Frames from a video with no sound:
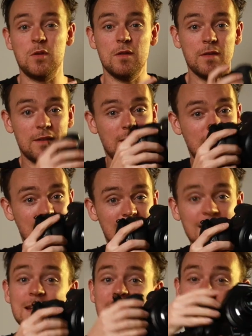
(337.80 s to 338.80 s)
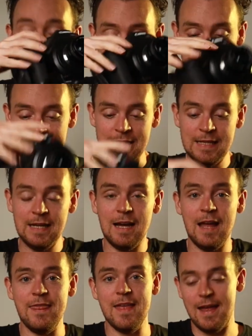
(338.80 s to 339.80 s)
stuff as I needed it.
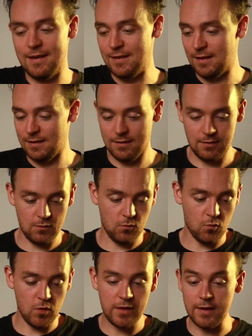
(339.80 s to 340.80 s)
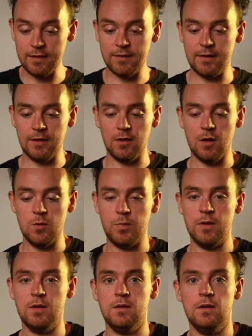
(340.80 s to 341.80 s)
And then with it still
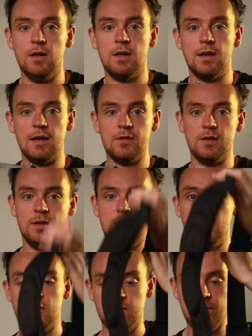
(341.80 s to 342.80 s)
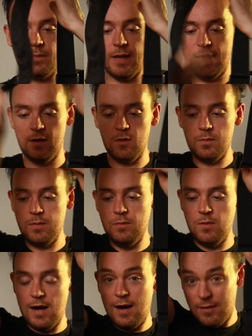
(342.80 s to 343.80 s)
open, you could actually just pick it up
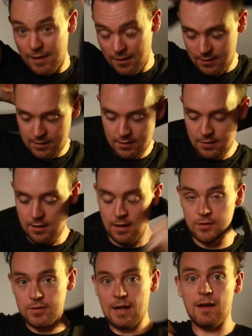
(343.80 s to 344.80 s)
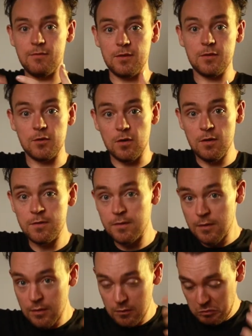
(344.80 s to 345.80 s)
and wear it and just have the
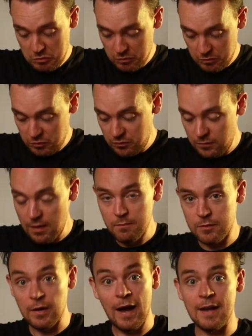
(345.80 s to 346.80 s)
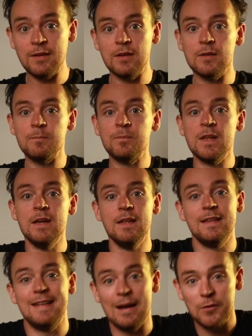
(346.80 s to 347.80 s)
stuff to hand.
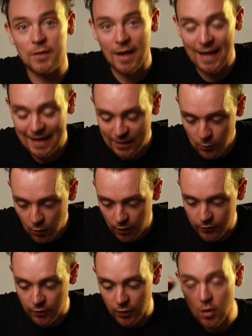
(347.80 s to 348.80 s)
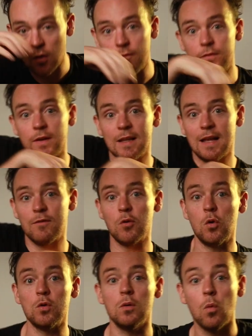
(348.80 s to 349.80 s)
The downside was the comfort
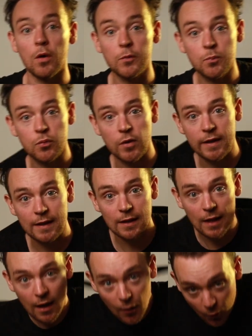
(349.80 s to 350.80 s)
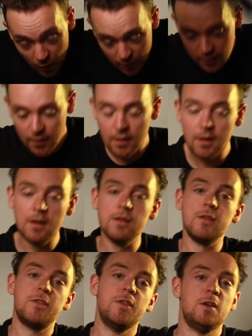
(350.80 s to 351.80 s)
level was pretty low.
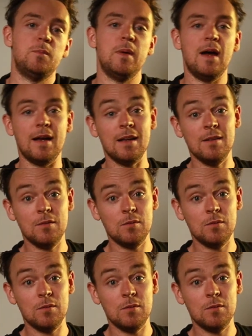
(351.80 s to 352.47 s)
The third bag